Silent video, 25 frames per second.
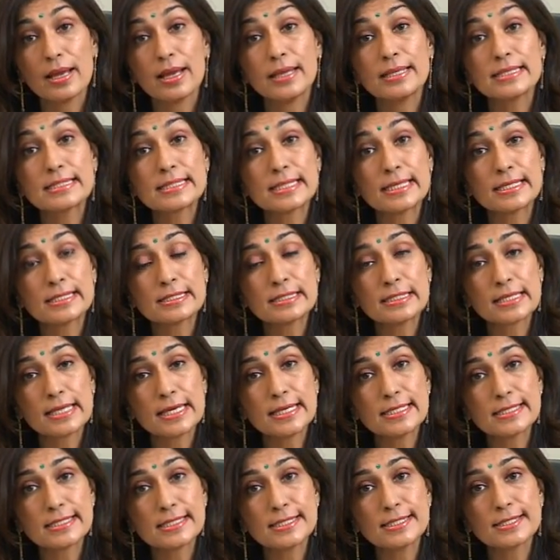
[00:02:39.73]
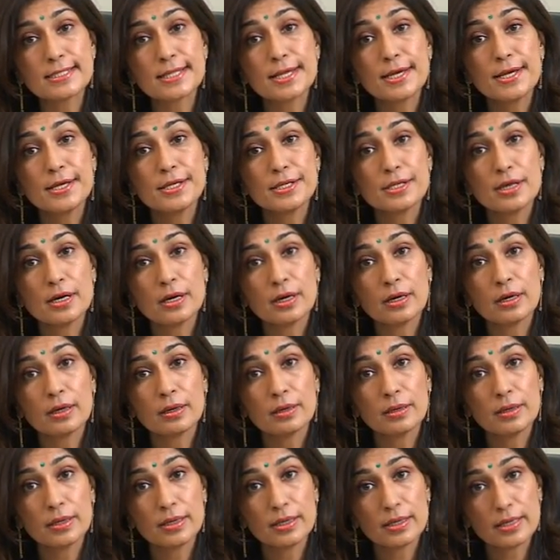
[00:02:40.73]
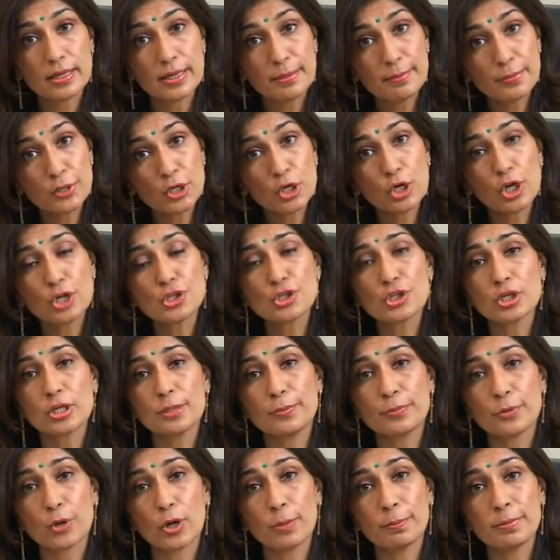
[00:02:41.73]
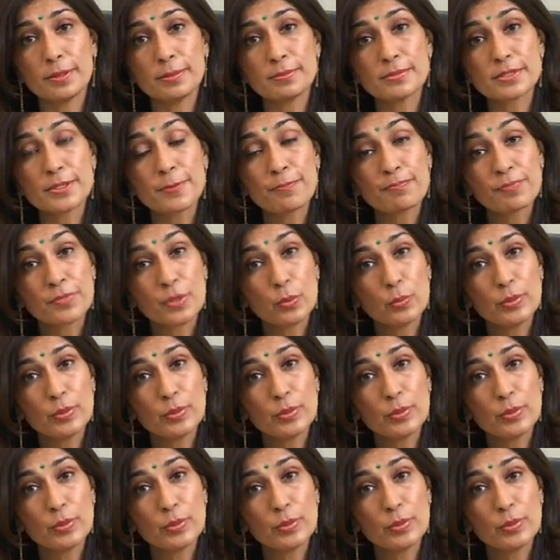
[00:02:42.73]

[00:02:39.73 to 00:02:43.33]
In certain cases, immunological problems,